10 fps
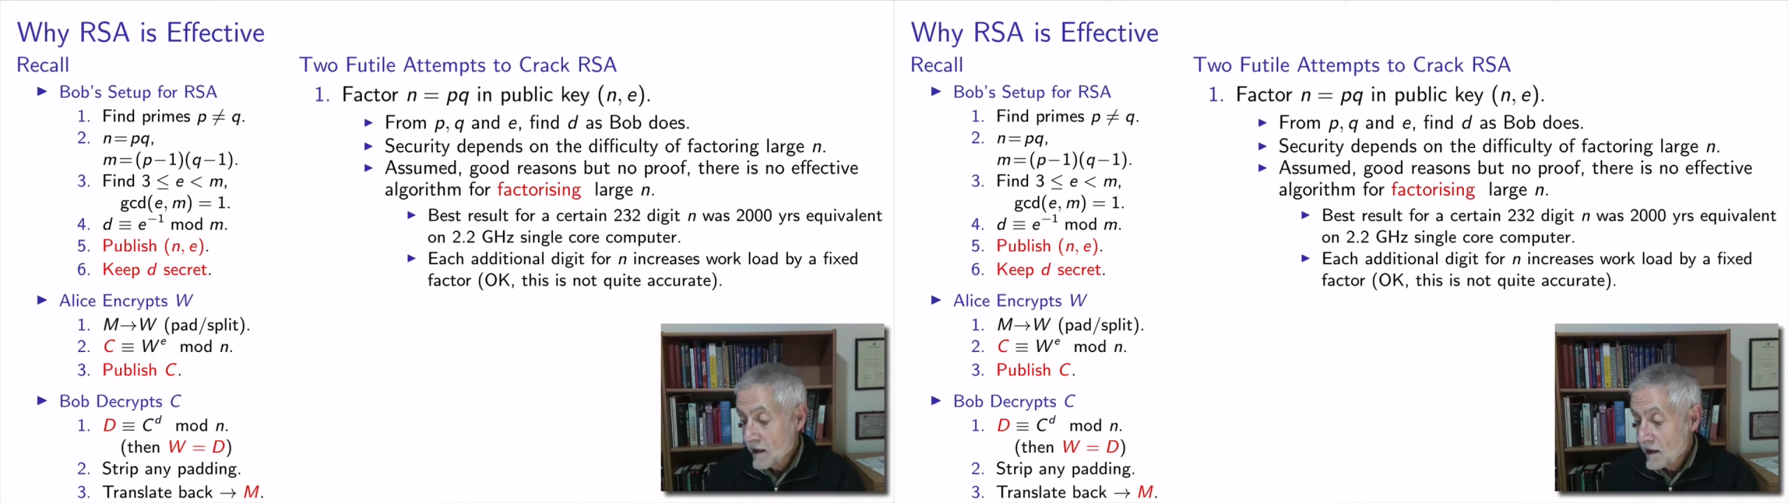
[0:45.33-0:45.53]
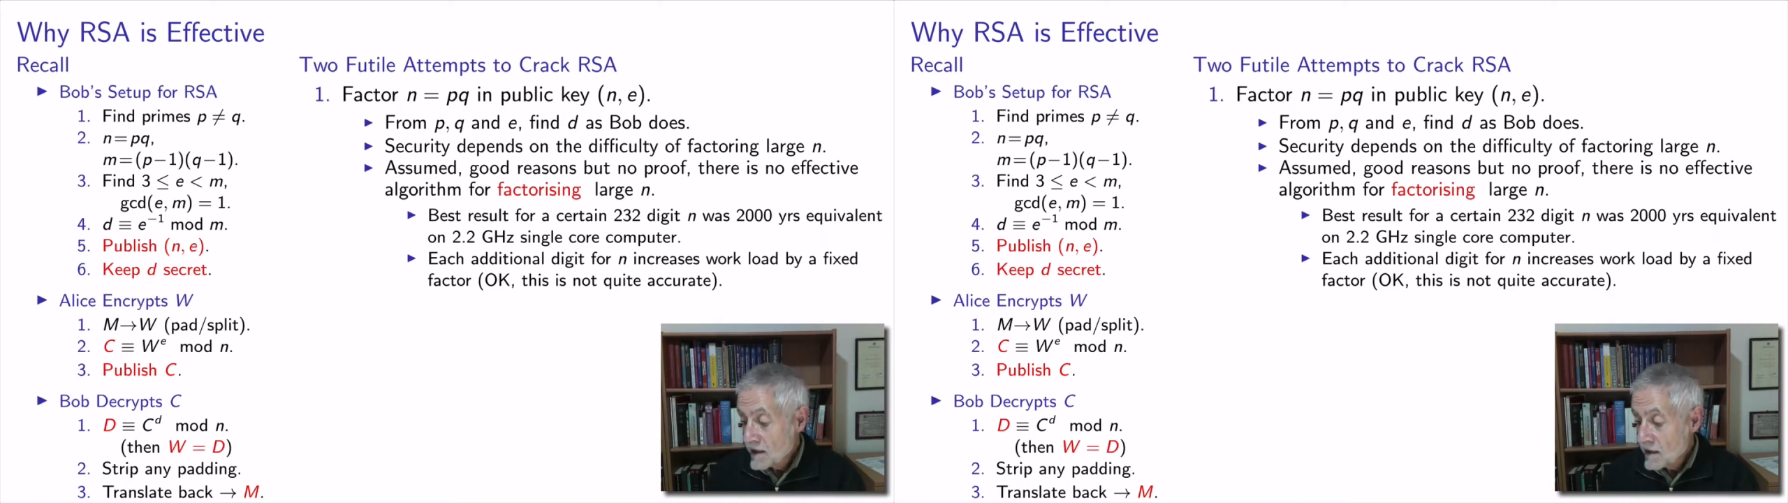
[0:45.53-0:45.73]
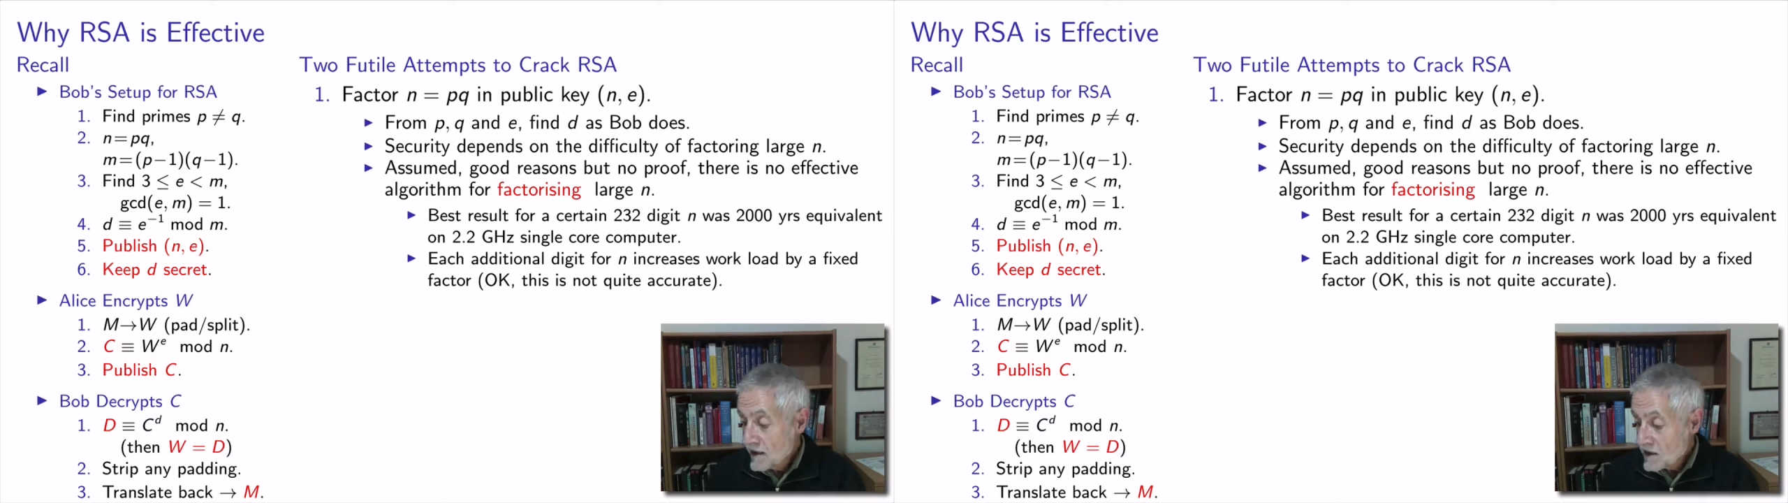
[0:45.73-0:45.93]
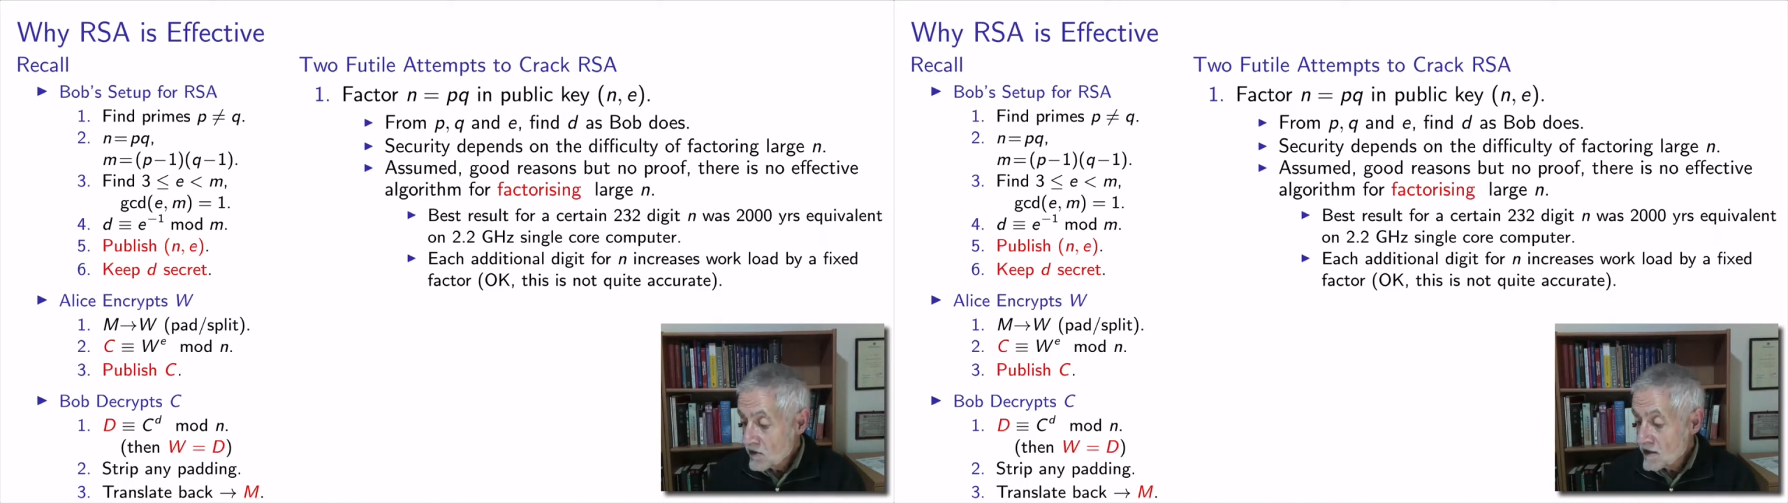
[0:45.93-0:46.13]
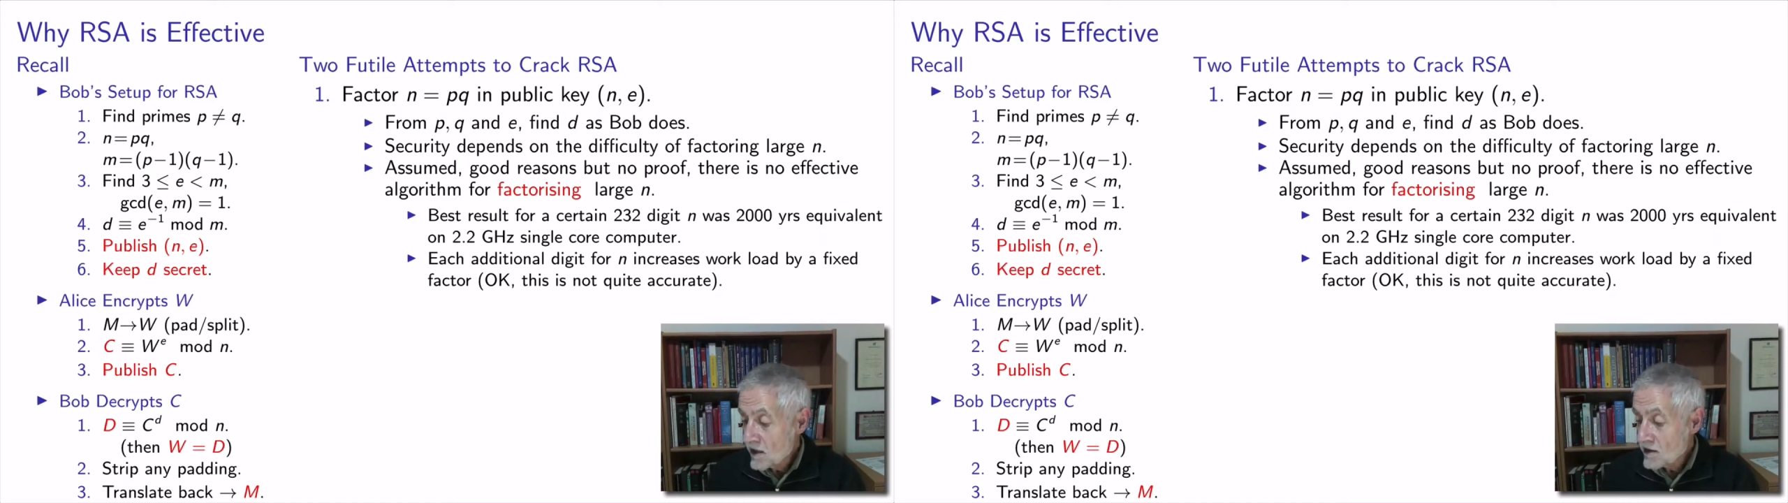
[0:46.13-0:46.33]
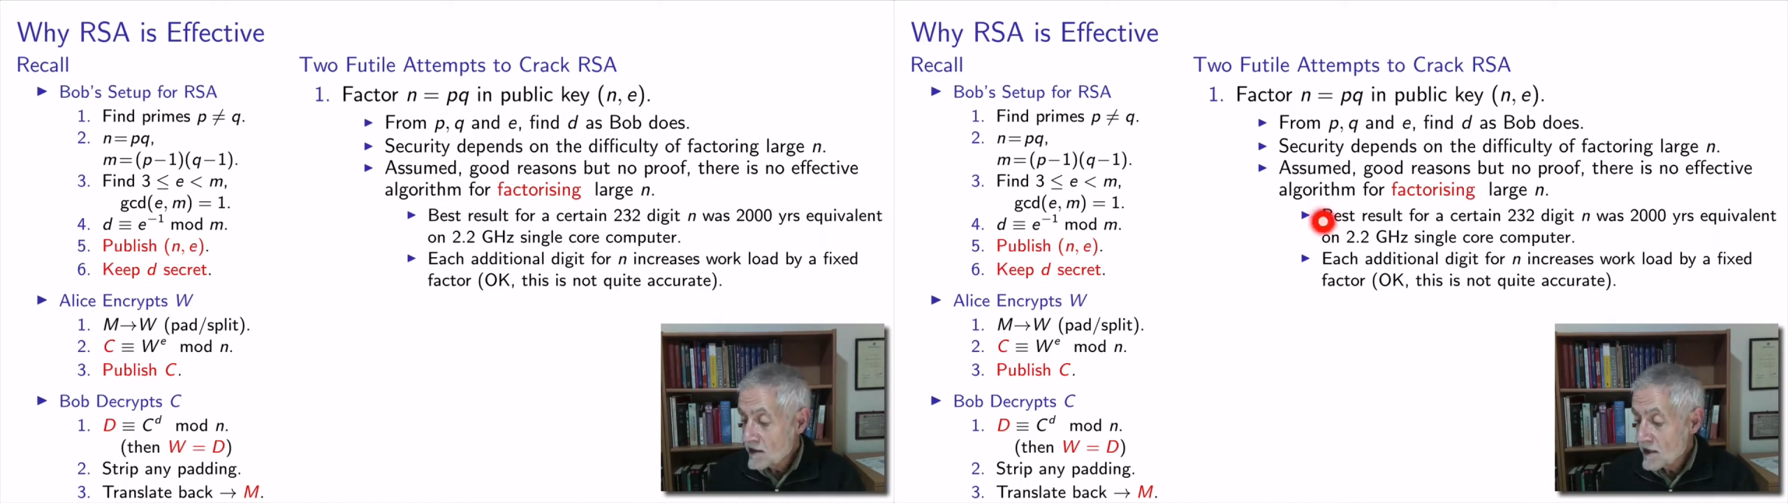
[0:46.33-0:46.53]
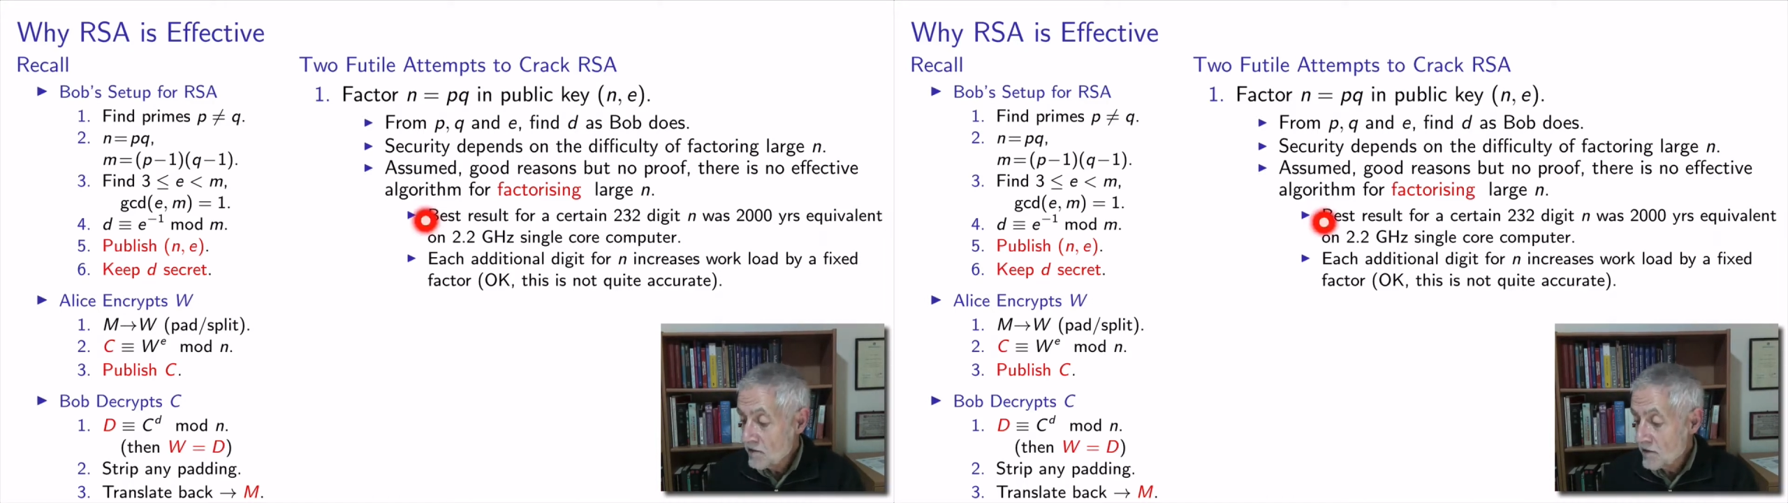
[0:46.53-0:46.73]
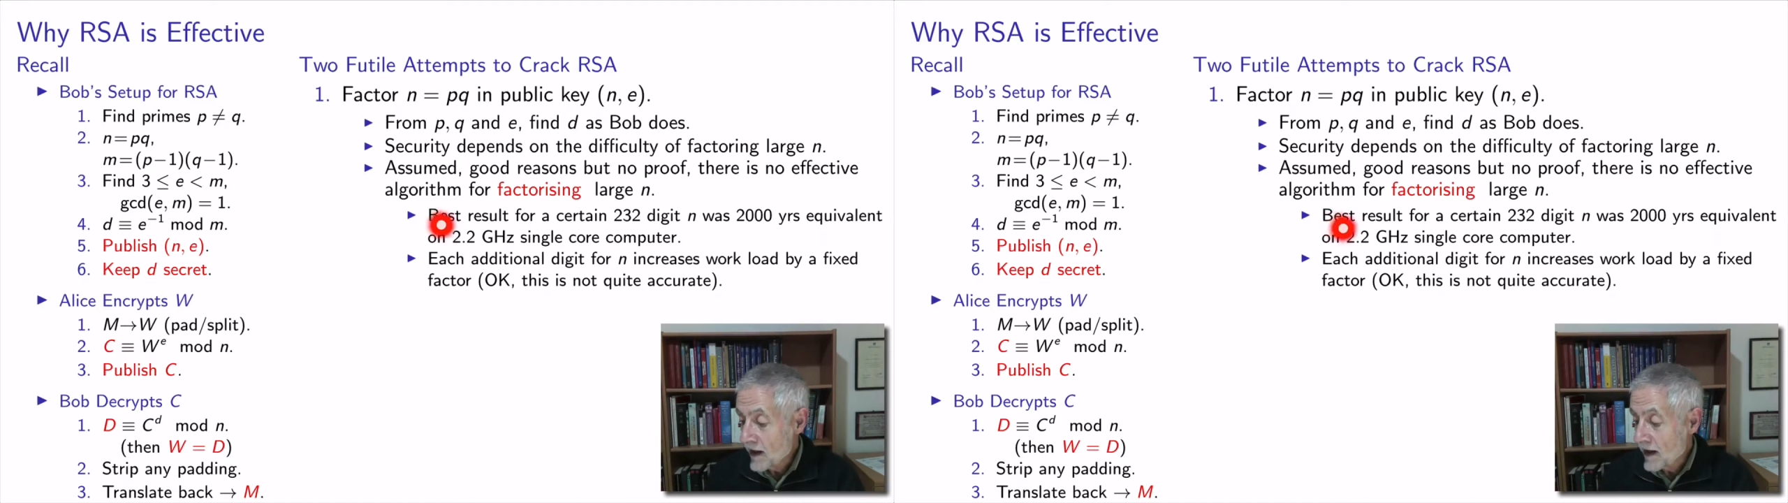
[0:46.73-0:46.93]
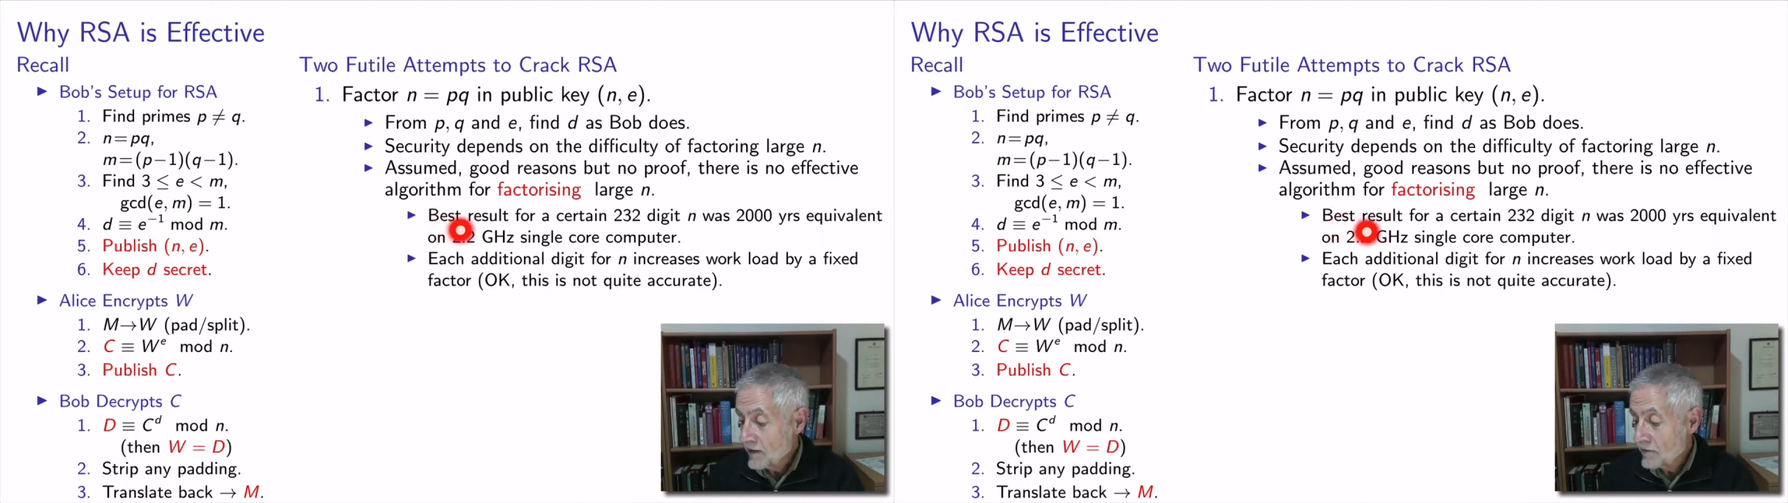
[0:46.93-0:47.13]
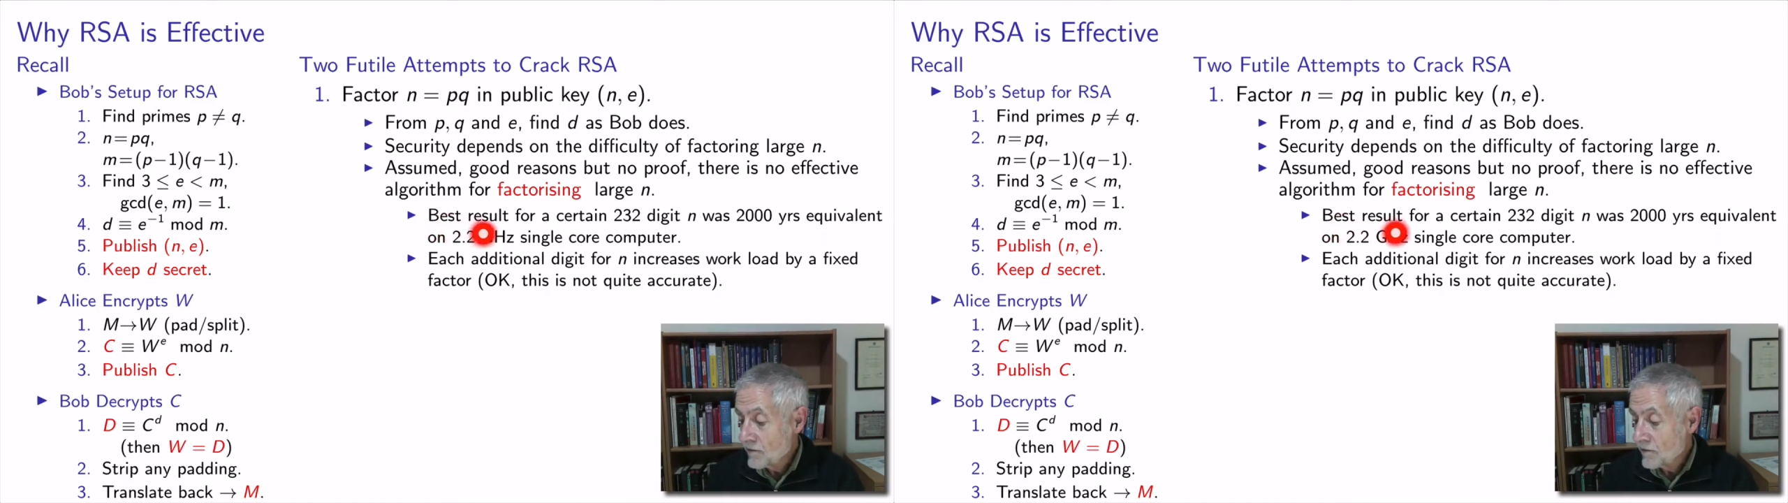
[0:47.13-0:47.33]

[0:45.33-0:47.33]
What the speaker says: So the best results so far